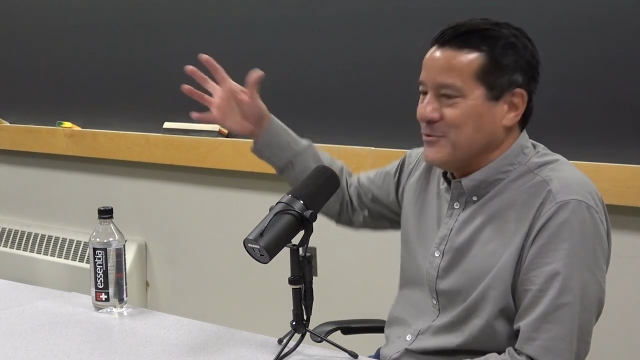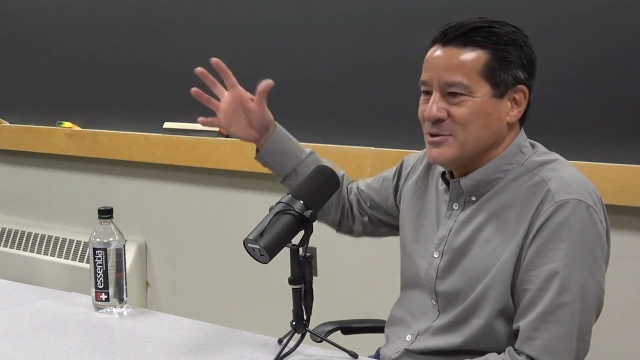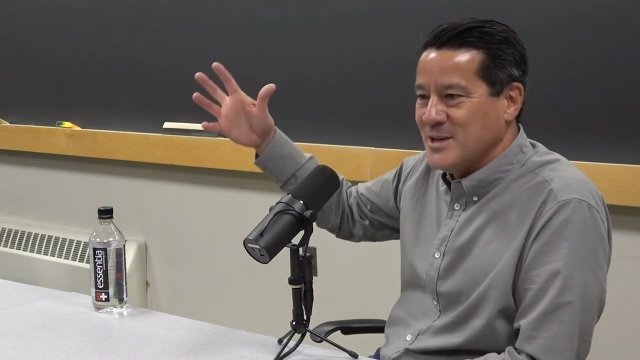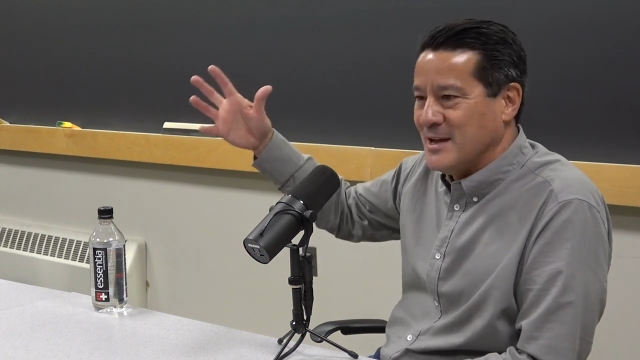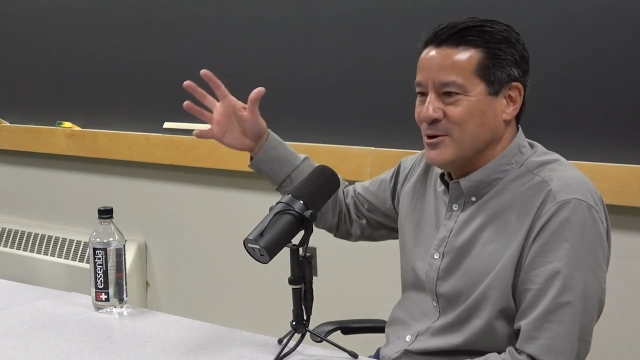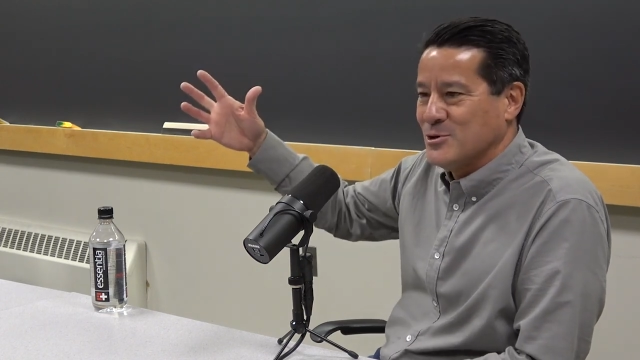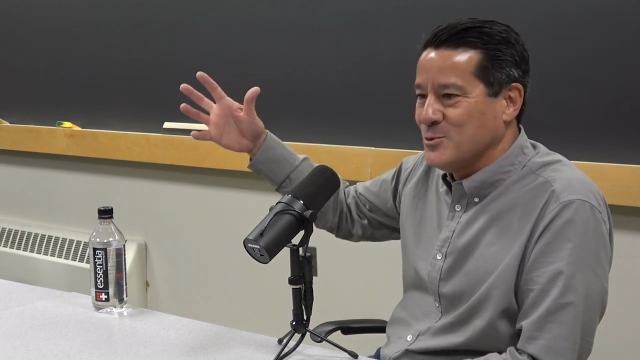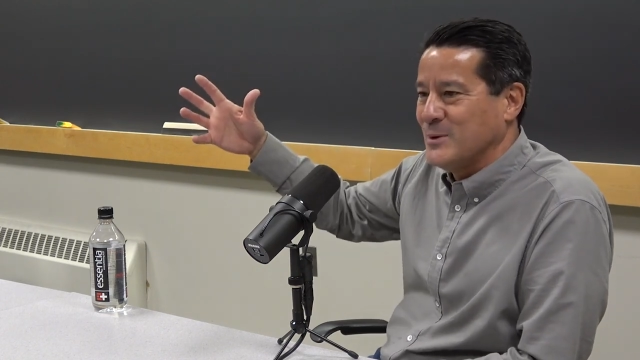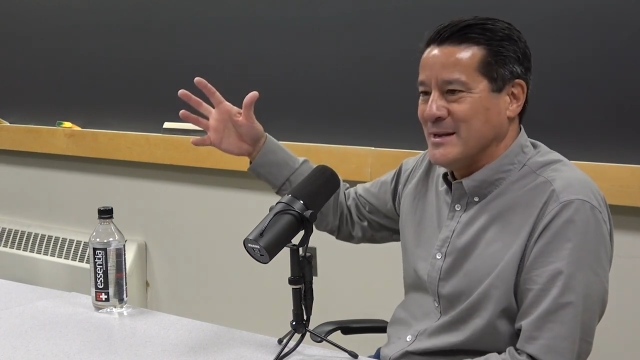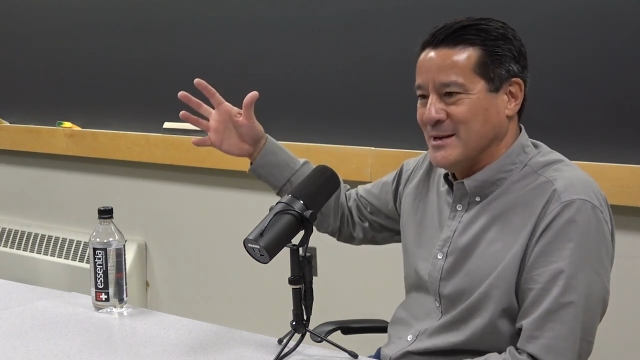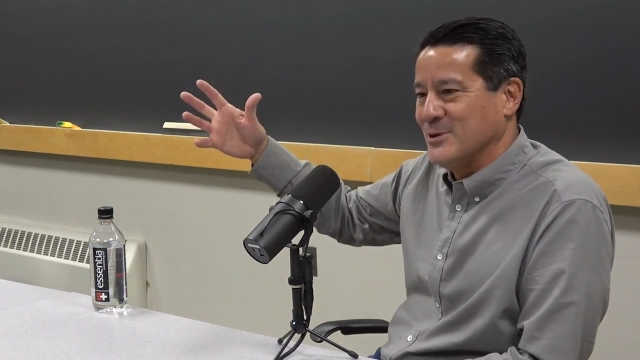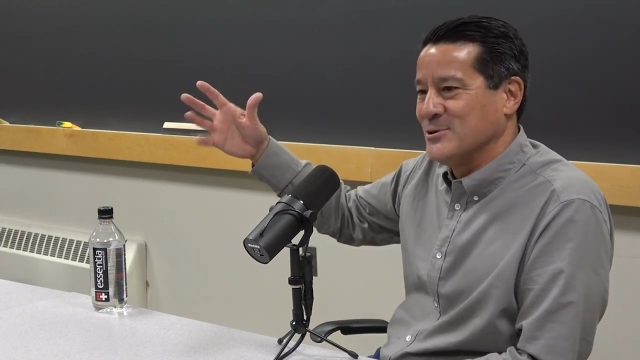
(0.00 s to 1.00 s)
for ten or
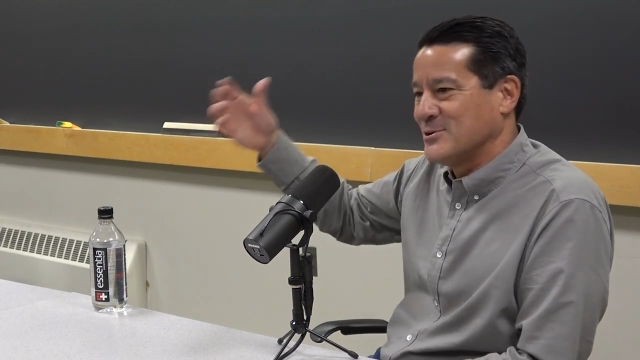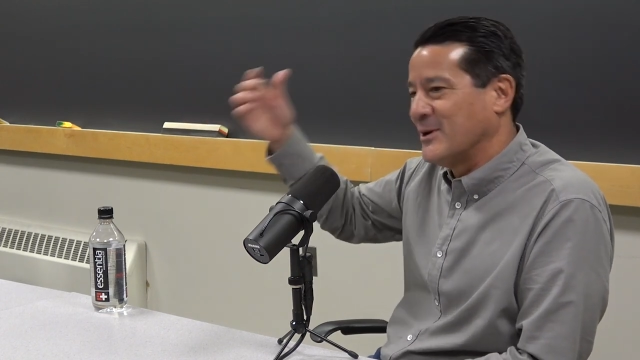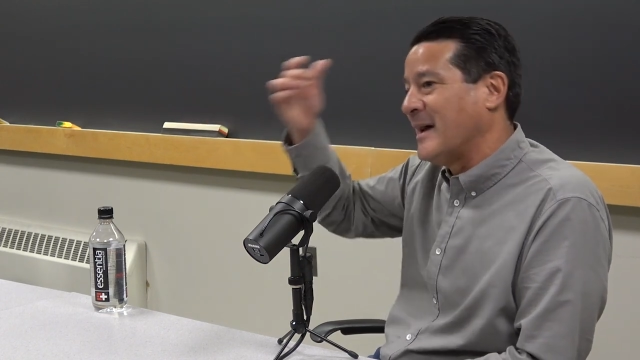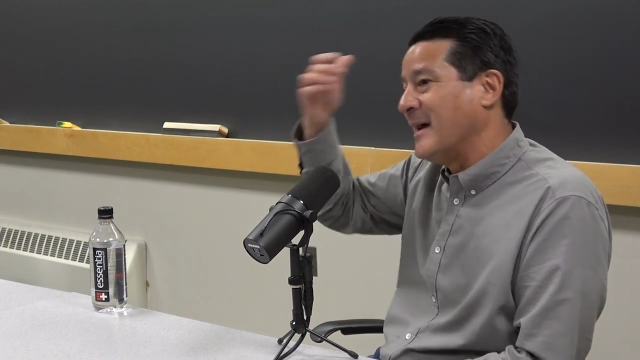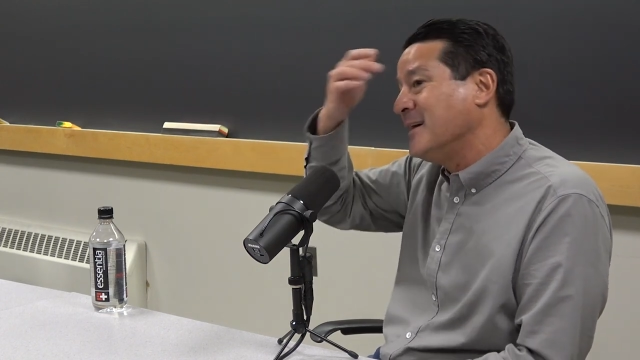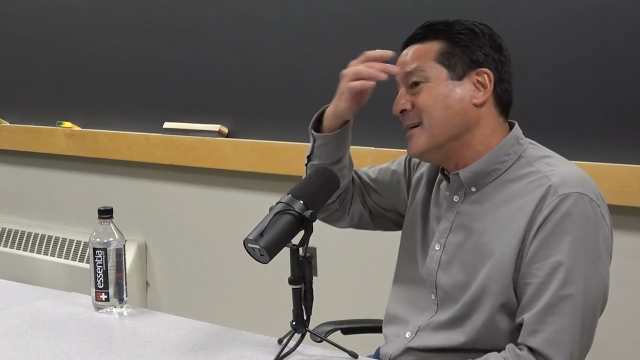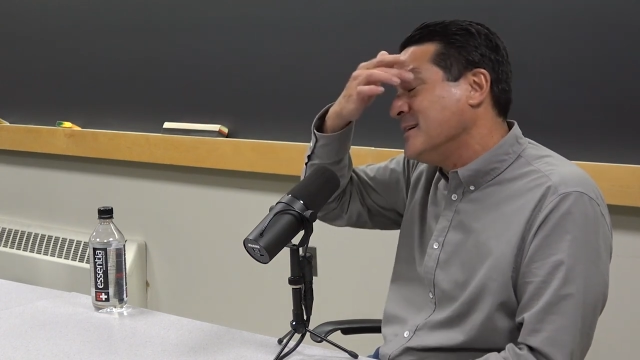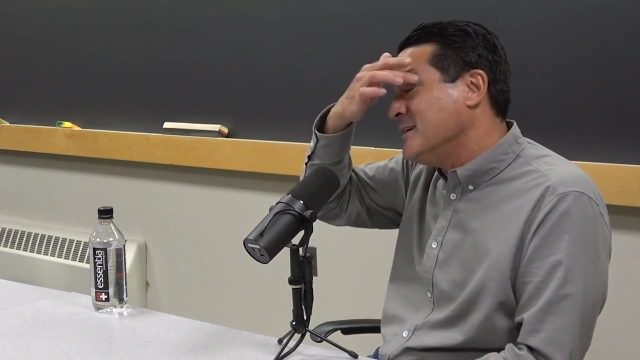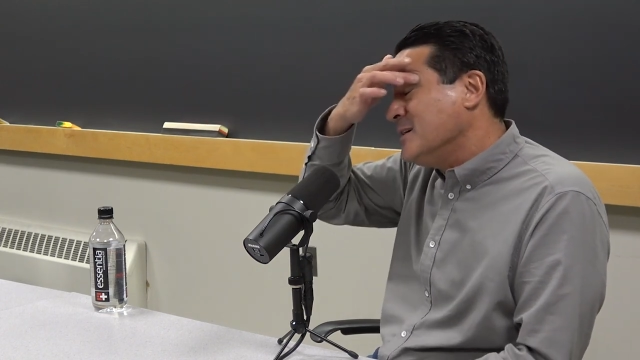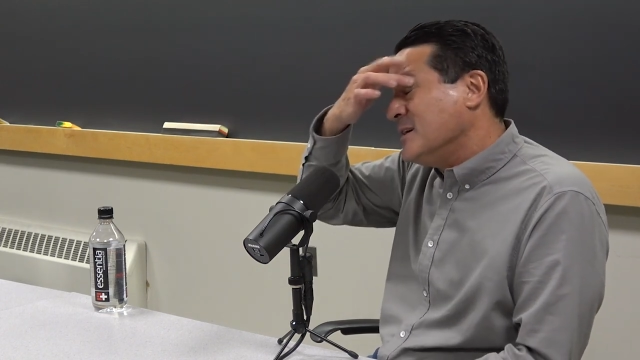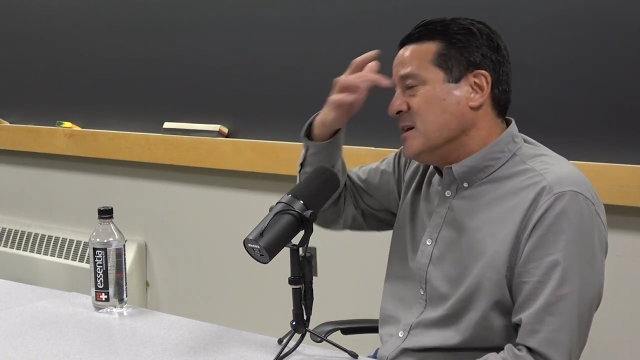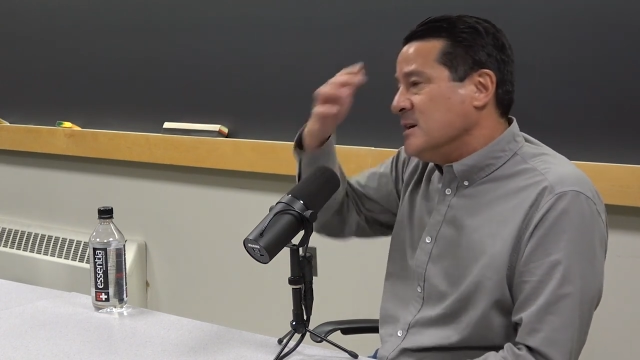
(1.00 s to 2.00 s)
twenty years. Okay,
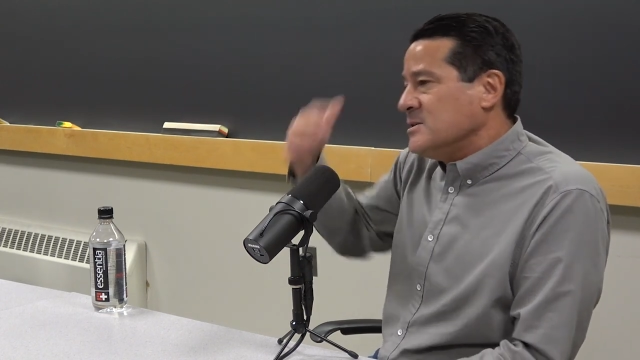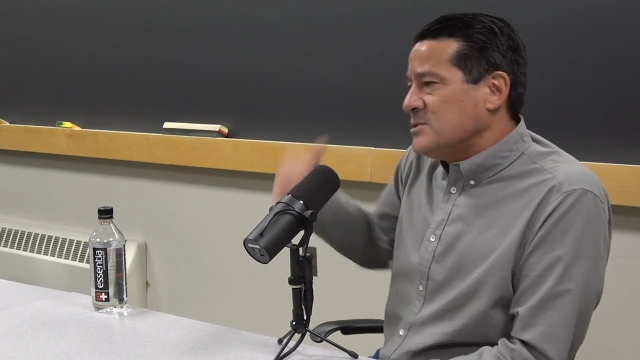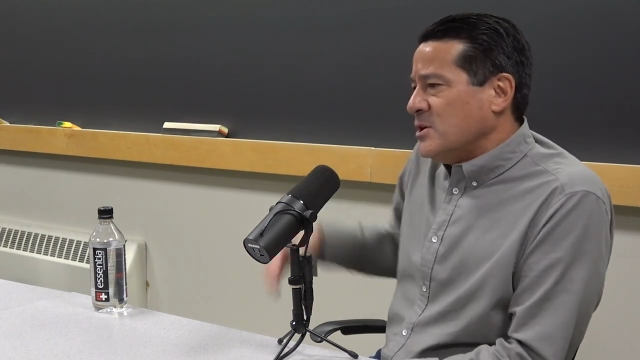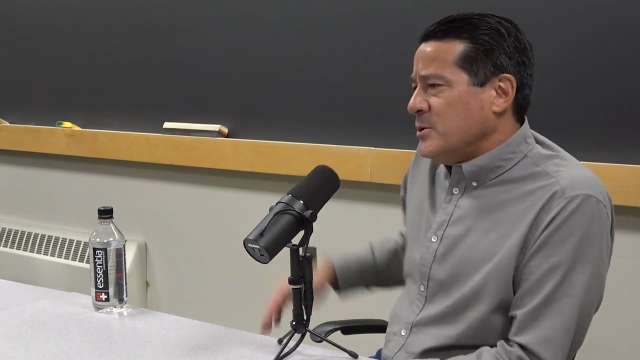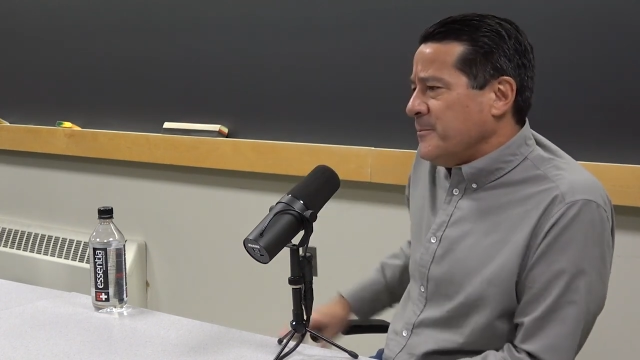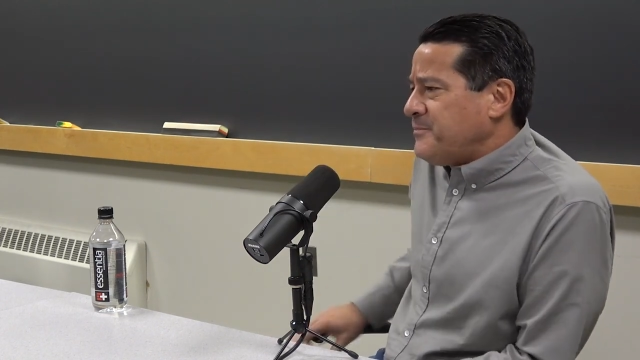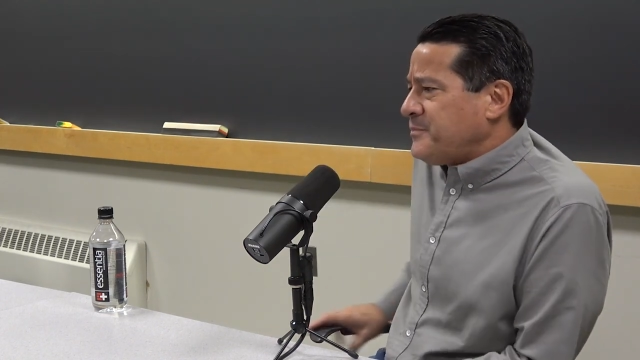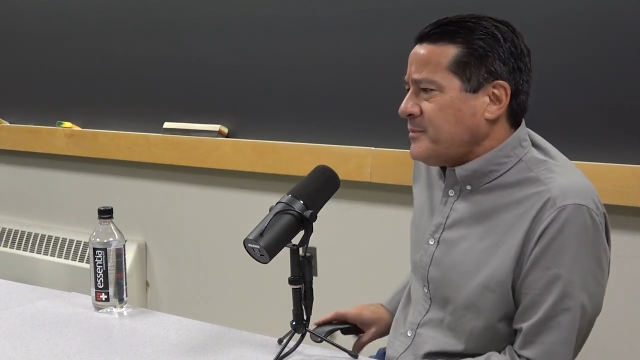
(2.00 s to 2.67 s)
so